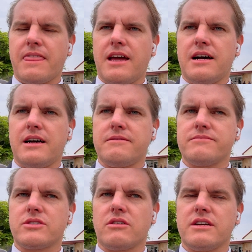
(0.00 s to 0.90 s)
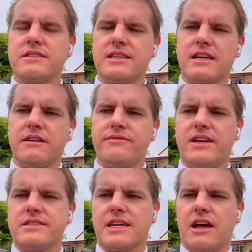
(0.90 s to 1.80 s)
a second
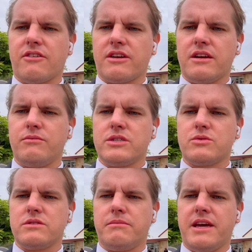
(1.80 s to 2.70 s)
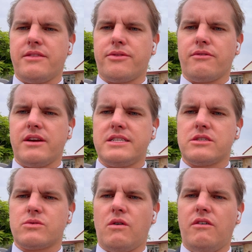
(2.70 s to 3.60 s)
offence category, which would have been 3
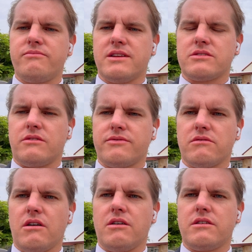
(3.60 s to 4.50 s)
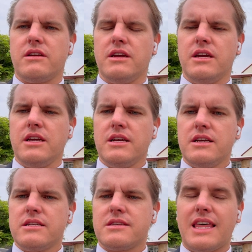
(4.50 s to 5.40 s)
to 12 months off the road.
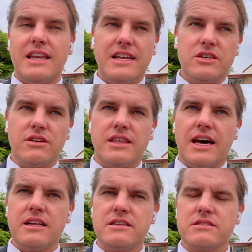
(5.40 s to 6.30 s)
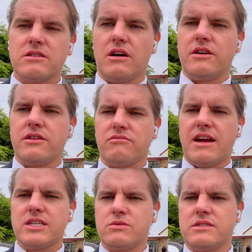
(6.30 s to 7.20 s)
So they didn't do that, so the
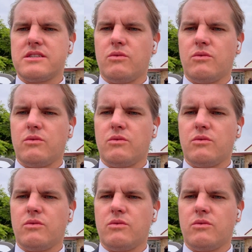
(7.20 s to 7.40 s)
range was still